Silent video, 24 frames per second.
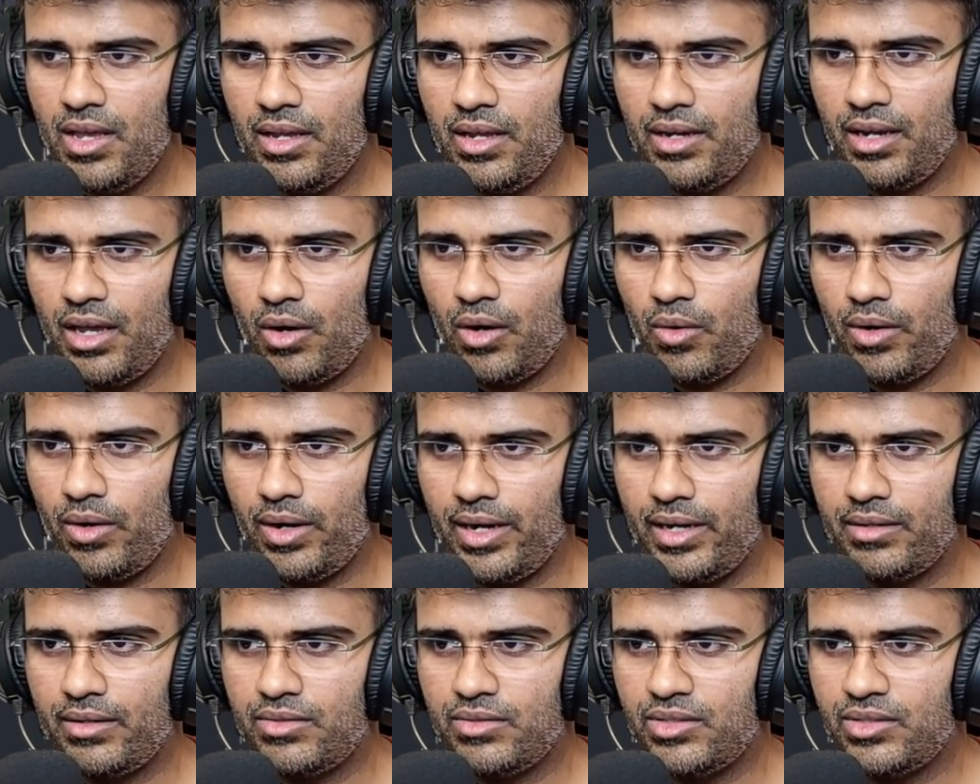Now
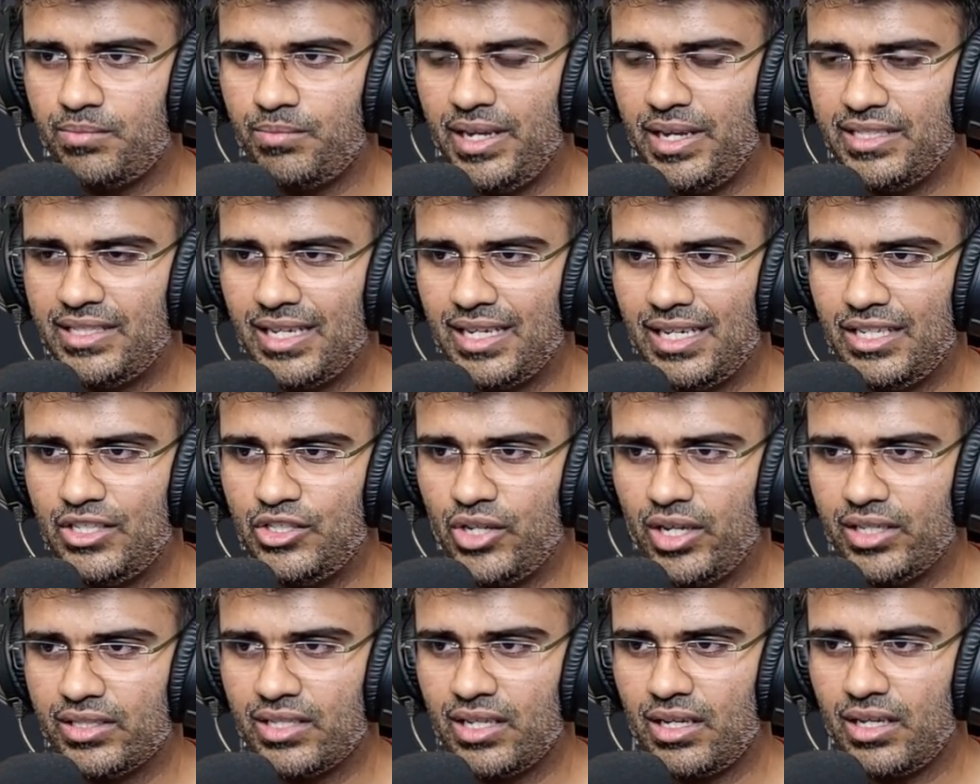it's basically
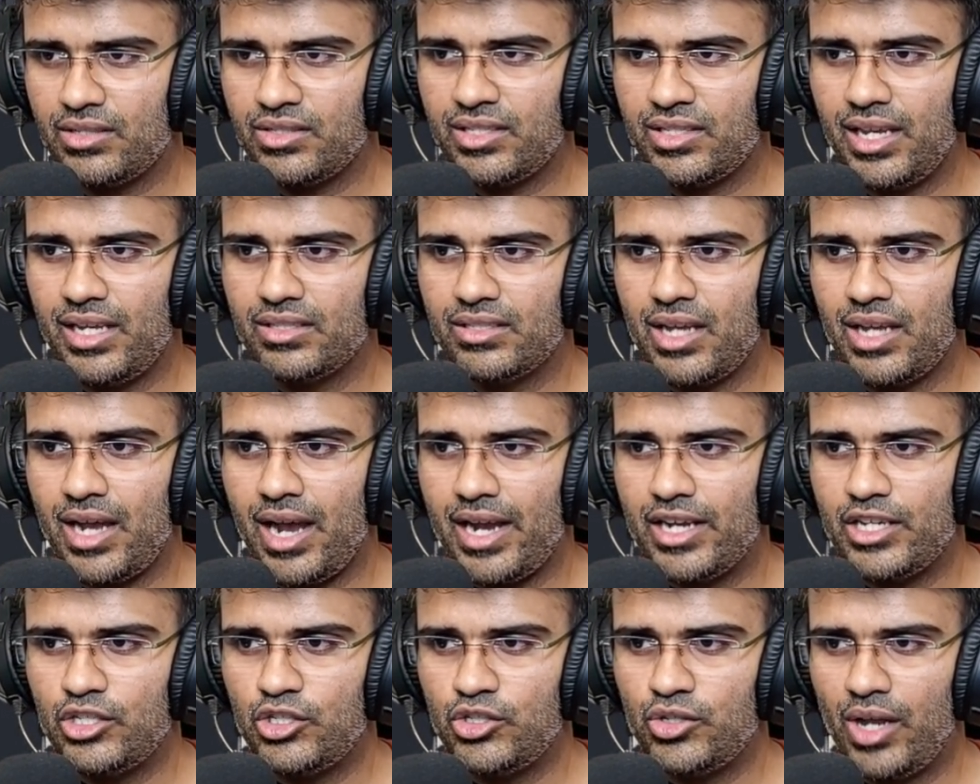says
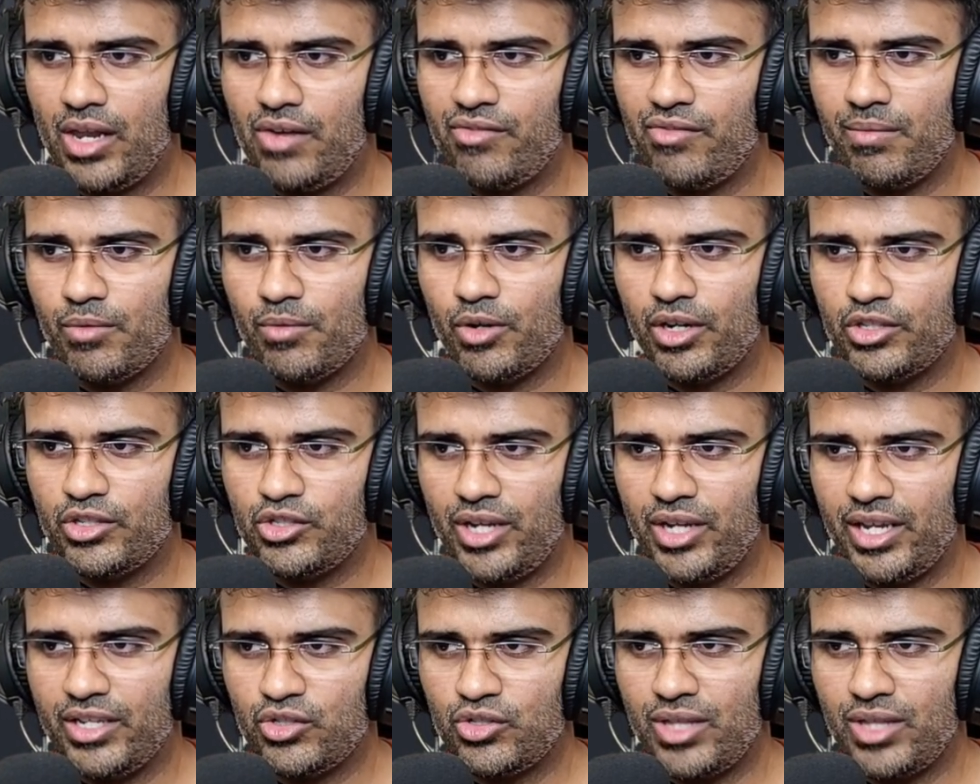high shelf. I'm going to
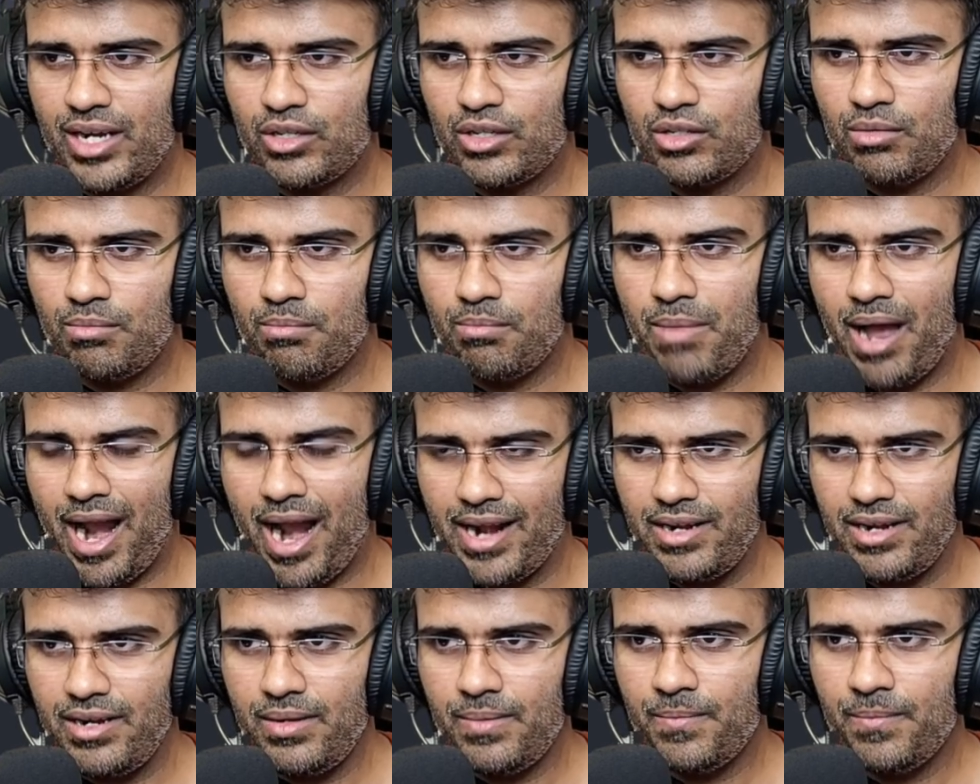change that to
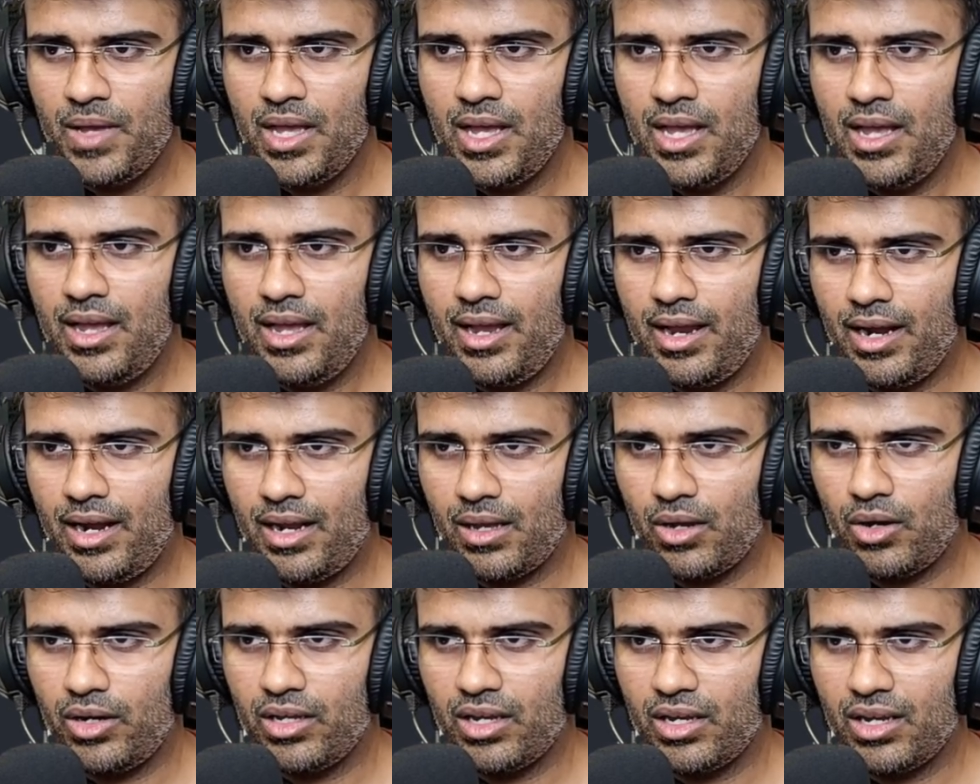band, and I'm
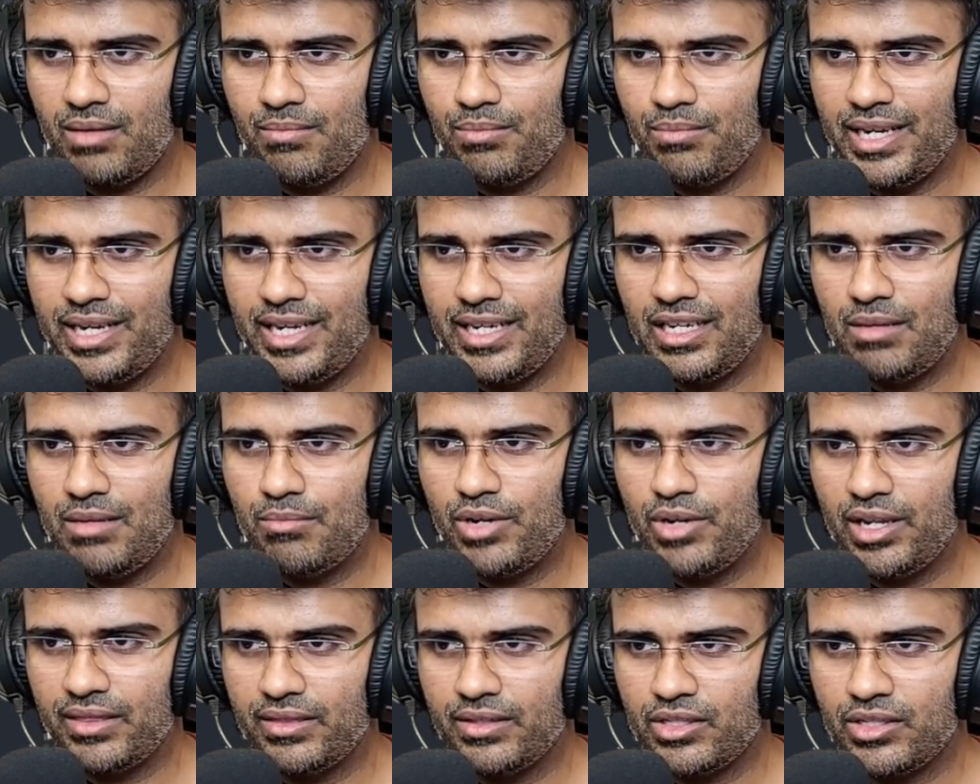going to completely
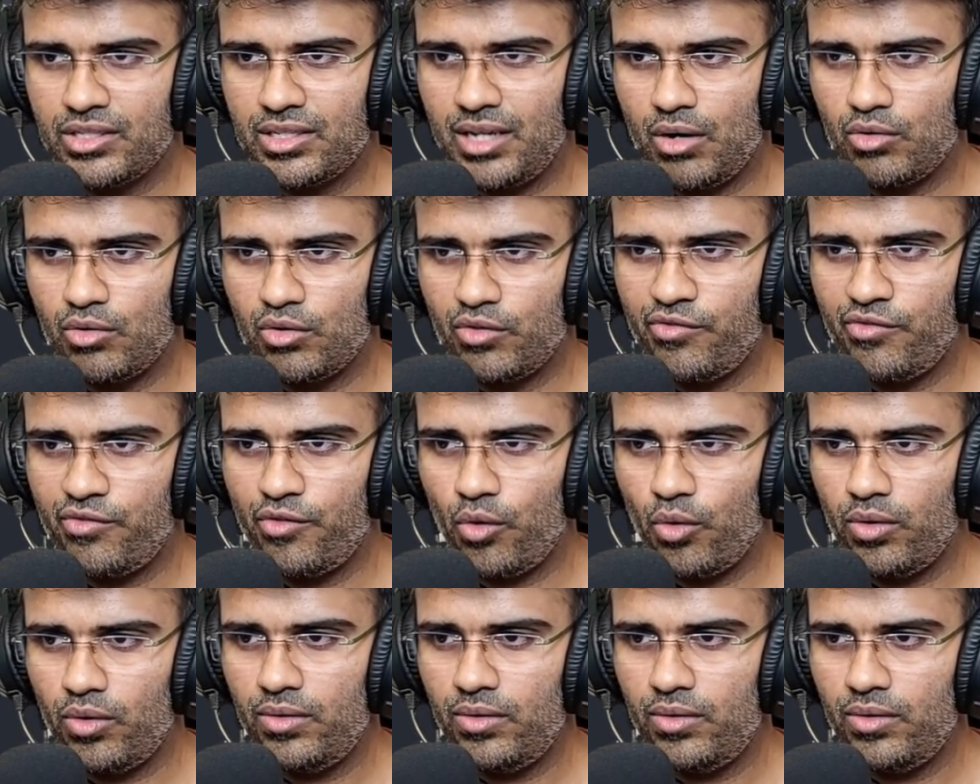bring this down to 4,